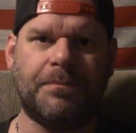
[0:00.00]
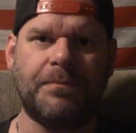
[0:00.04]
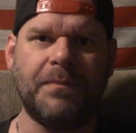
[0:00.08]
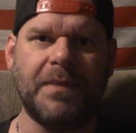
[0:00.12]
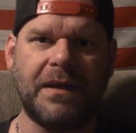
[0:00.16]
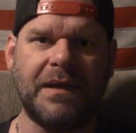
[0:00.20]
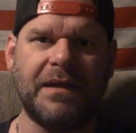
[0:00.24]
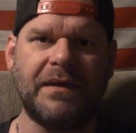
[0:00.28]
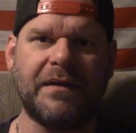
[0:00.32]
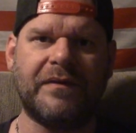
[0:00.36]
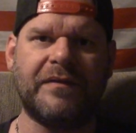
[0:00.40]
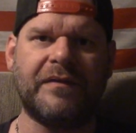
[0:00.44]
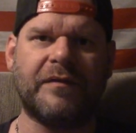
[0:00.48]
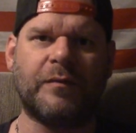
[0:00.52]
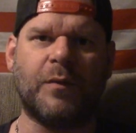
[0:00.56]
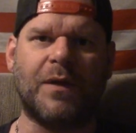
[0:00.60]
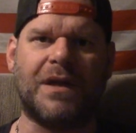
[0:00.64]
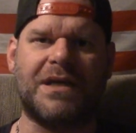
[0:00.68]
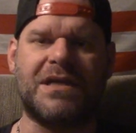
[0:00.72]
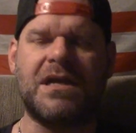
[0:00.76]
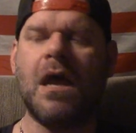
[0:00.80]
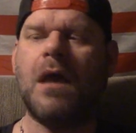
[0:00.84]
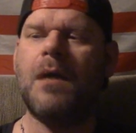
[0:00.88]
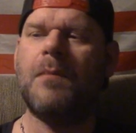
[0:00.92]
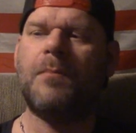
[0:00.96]
did the
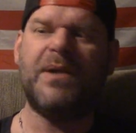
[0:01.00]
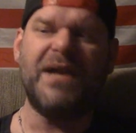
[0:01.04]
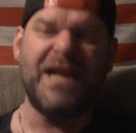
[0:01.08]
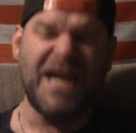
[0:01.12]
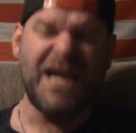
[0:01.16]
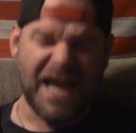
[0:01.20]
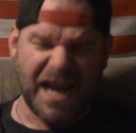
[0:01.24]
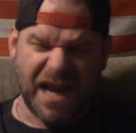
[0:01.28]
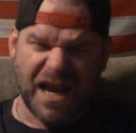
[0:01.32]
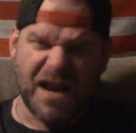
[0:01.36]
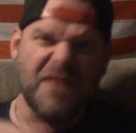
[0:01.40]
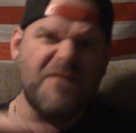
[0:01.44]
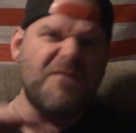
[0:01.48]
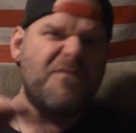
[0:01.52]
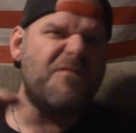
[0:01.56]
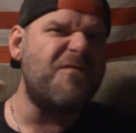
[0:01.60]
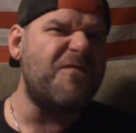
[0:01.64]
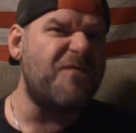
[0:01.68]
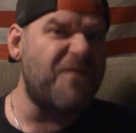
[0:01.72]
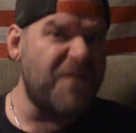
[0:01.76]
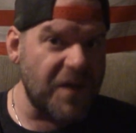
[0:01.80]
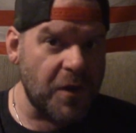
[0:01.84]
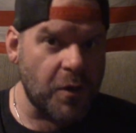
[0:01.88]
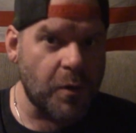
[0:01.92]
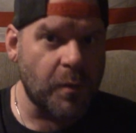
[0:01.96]
switch. But he didn't
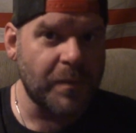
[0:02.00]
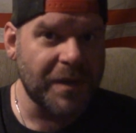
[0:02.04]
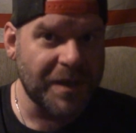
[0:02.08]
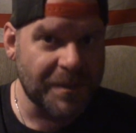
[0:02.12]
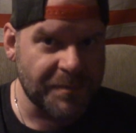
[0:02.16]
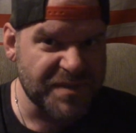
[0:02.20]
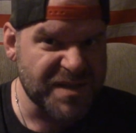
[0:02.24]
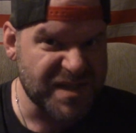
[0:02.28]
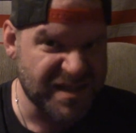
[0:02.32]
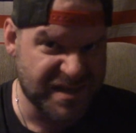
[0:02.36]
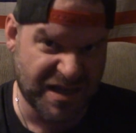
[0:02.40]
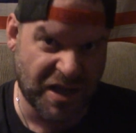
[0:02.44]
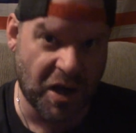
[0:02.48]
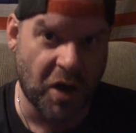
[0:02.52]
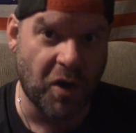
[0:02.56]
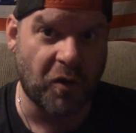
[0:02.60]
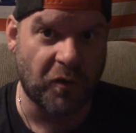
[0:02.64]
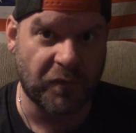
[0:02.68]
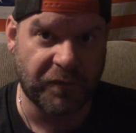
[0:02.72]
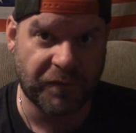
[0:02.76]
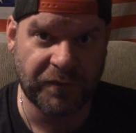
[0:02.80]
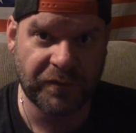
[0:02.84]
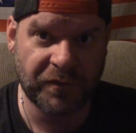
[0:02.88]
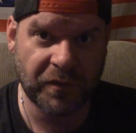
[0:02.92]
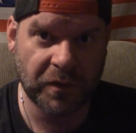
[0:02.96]
film
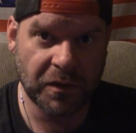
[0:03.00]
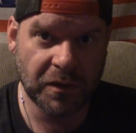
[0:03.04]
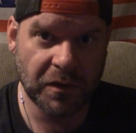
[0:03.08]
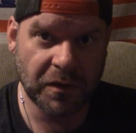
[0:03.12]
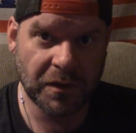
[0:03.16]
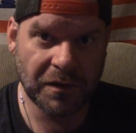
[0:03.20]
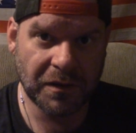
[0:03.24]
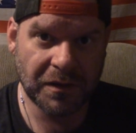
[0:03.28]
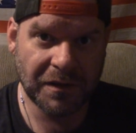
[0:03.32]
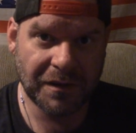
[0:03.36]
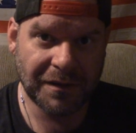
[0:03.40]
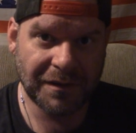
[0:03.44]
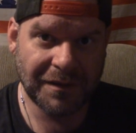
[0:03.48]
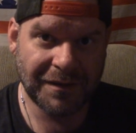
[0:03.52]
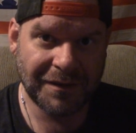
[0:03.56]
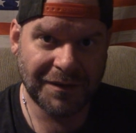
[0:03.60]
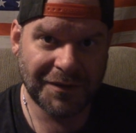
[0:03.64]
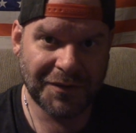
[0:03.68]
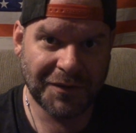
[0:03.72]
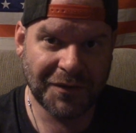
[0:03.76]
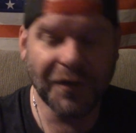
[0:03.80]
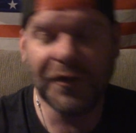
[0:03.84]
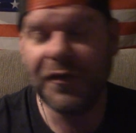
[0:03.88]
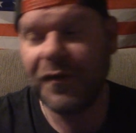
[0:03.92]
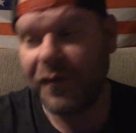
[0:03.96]
himself
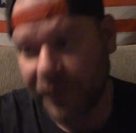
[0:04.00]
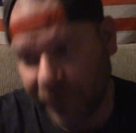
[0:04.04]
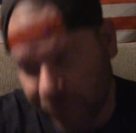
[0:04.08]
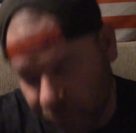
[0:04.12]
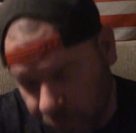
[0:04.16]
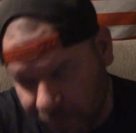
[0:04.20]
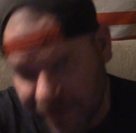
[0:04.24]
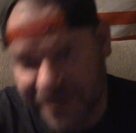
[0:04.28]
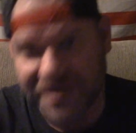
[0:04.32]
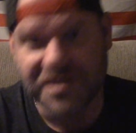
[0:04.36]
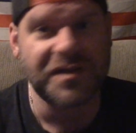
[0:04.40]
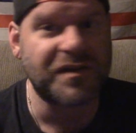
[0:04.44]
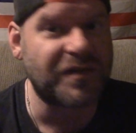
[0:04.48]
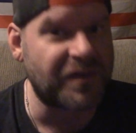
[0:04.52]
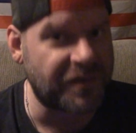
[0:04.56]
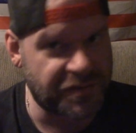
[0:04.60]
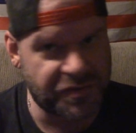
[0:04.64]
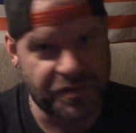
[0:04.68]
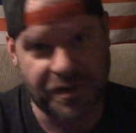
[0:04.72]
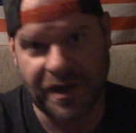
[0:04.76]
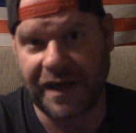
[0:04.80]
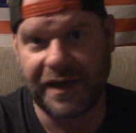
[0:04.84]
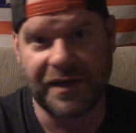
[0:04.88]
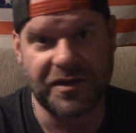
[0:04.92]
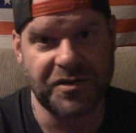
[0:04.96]
switching the
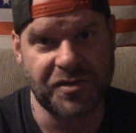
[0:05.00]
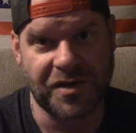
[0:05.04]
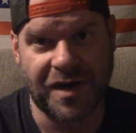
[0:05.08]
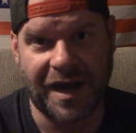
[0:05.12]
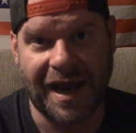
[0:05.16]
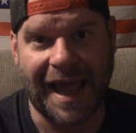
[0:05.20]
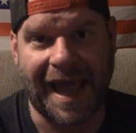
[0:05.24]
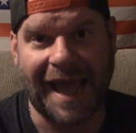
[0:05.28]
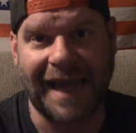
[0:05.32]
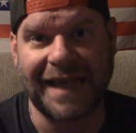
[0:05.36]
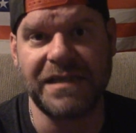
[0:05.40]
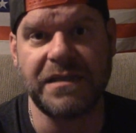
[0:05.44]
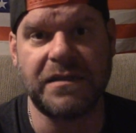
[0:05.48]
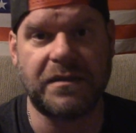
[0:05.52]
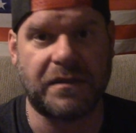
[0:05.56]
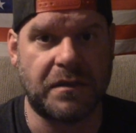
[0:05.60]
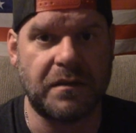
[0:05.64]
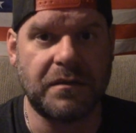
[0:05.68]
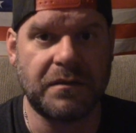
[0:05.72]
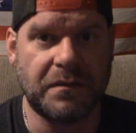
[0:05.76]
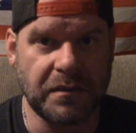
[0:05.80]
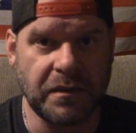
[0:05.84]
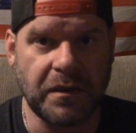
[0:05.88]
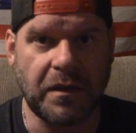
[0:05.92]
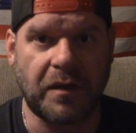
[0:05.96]
train tracks
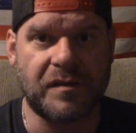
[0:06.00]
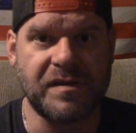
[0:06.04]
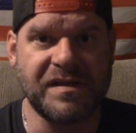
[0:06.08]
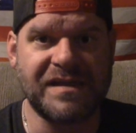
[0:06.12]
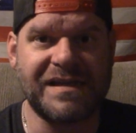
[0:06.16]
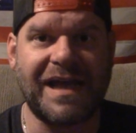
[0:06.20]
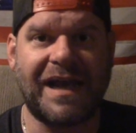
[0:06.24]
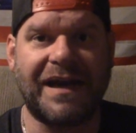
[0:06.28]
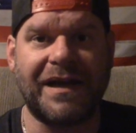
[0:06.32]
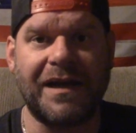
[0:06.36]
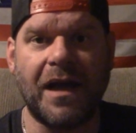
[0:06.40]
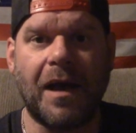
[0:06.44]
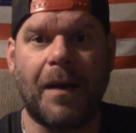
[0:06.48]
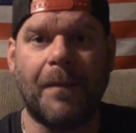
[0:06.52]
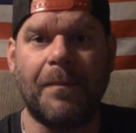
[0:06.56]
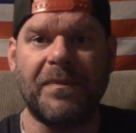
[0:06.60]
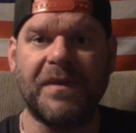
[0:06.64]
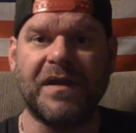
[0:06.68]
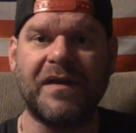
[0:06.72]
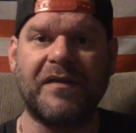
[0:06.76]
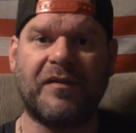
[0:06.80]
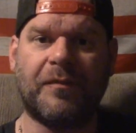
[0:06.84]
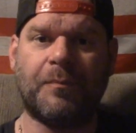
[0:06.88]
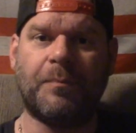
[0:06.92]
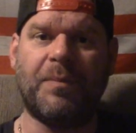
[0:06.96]
and, setting up
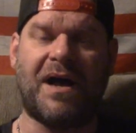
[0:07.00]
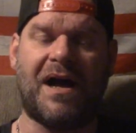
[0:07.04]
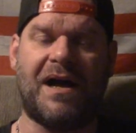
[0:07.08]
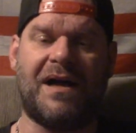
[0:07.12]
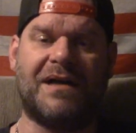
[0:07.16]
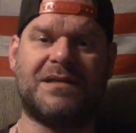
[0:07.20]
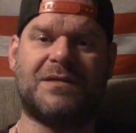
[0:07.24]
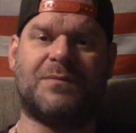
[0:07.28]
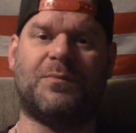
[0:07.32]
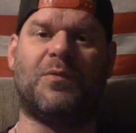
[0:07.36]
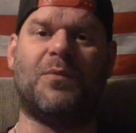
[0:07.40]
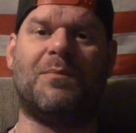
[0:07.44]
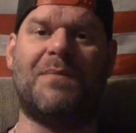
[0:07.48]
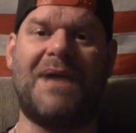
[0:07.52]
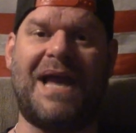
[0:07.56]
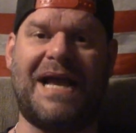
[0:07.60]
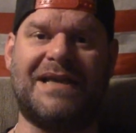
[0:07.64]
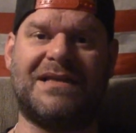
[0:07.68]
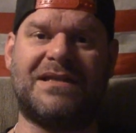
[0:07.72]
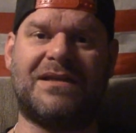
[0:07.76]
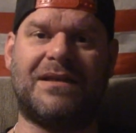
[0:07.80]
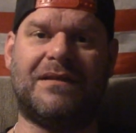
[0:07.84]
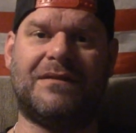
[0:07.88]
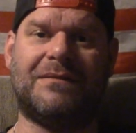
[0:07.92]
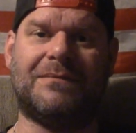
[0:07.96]
this possible
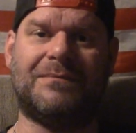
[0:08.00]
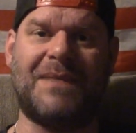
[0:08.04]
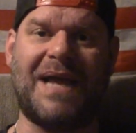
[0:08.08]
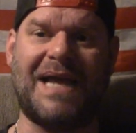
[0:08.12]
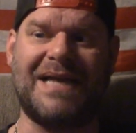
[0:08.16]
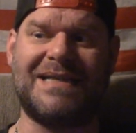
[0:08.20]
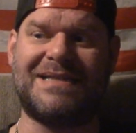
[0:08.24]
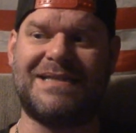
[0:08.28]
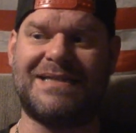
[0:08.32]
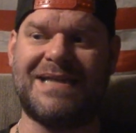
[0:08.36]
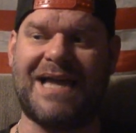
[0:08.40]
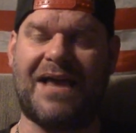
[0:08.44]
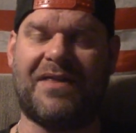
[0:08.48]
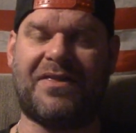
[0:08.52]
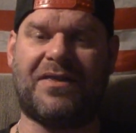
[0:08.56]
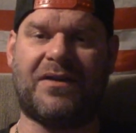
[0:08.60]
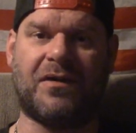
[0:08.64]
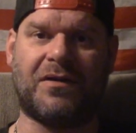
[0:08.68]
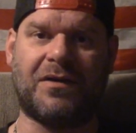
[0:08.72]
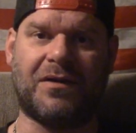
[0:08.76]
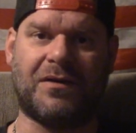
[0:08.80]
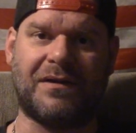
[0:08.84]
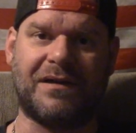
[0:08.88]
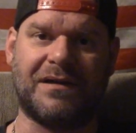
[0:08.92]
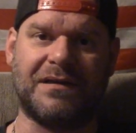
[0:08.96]
mass death
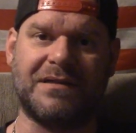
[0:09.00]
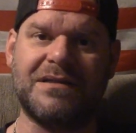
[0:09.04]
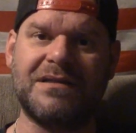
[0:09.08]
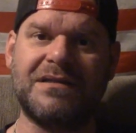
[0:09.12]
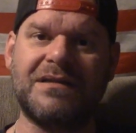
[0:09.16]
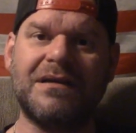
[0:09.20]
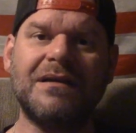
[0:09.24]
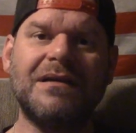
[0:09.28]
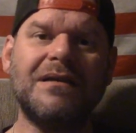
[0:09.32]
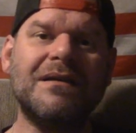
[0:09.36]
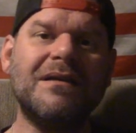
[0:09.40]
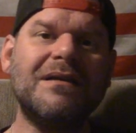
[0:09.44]
occurrence.